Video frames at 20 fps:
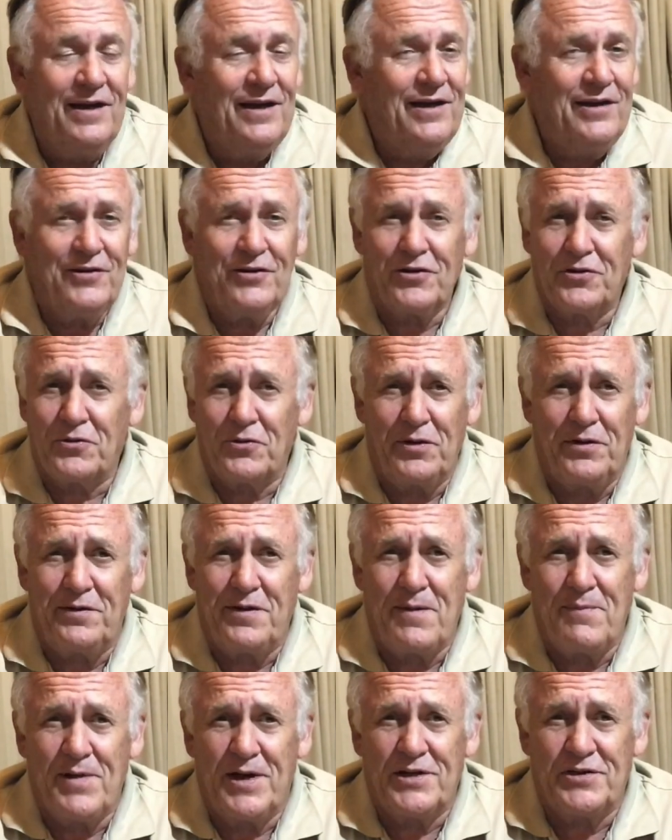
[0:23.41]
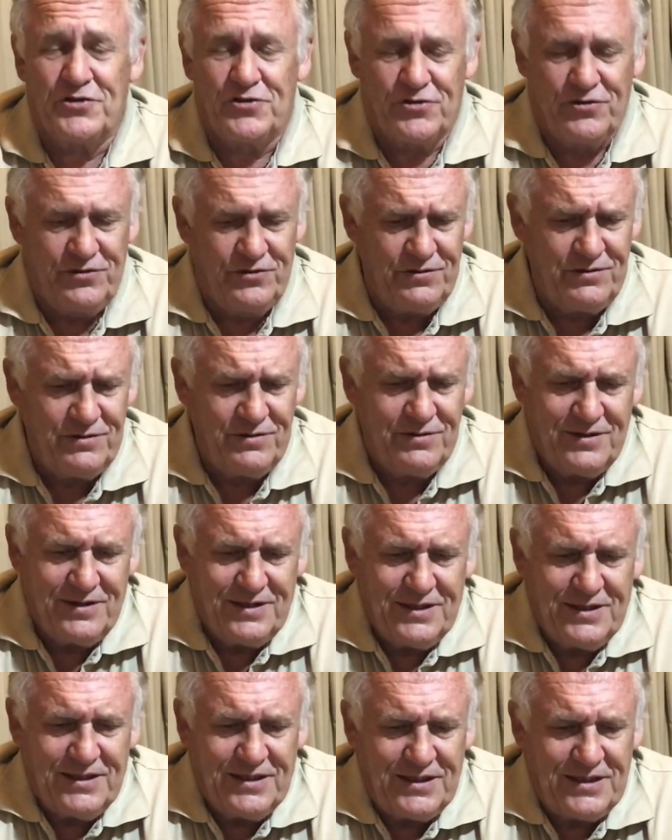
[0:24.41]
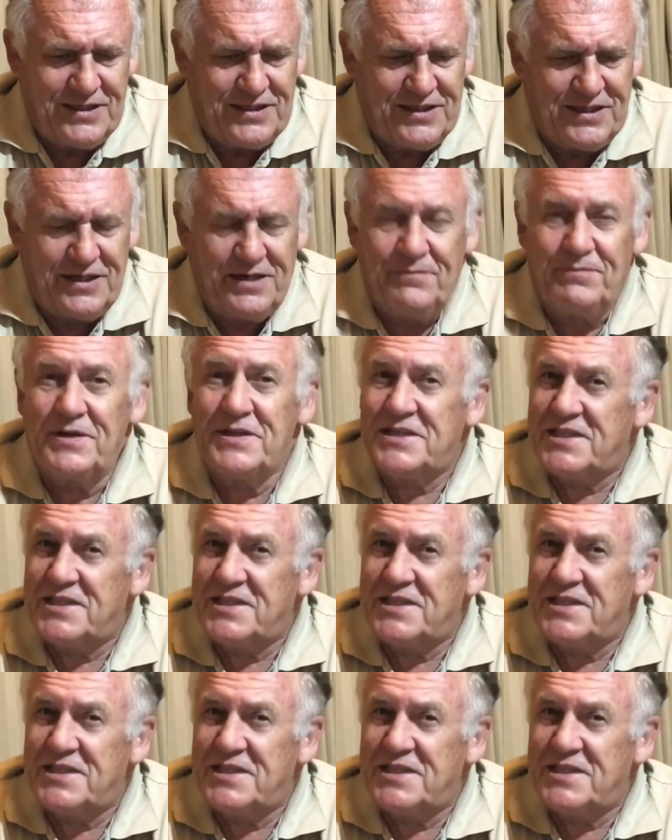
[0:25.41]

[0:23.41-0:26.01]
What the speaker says: Not all of them untrue, but